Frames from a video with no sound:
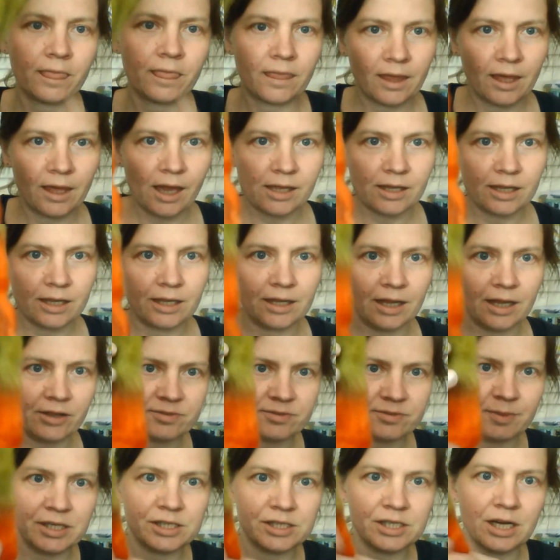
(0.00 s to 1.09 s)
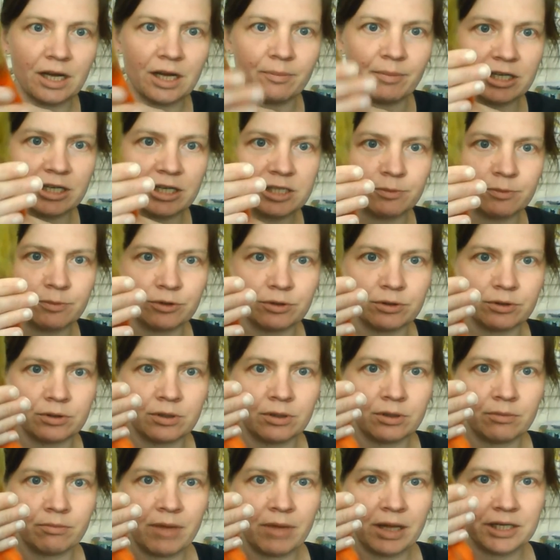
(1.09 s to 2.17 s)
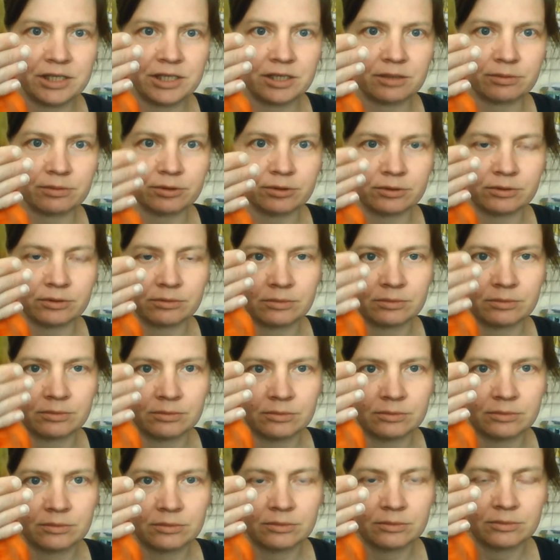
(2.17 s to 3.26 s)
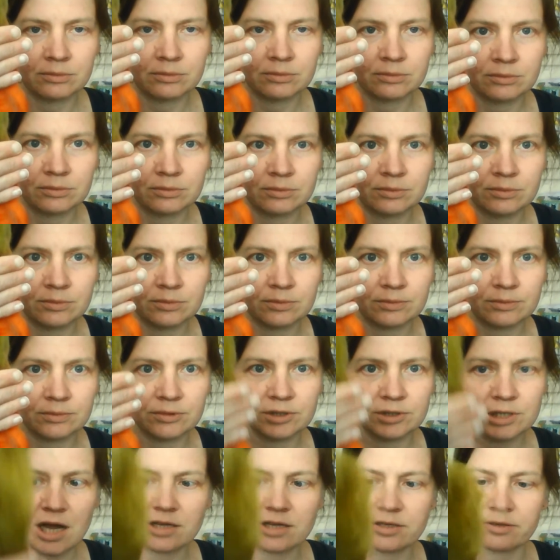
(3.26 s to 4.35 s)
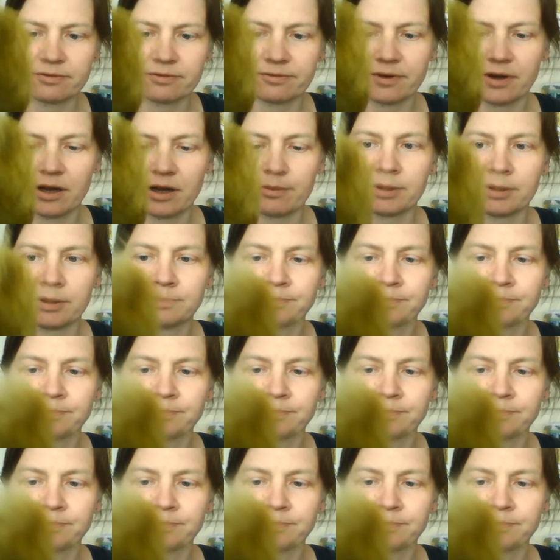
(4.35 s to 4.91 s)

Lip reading: and then that's a much more manageable size of fibre.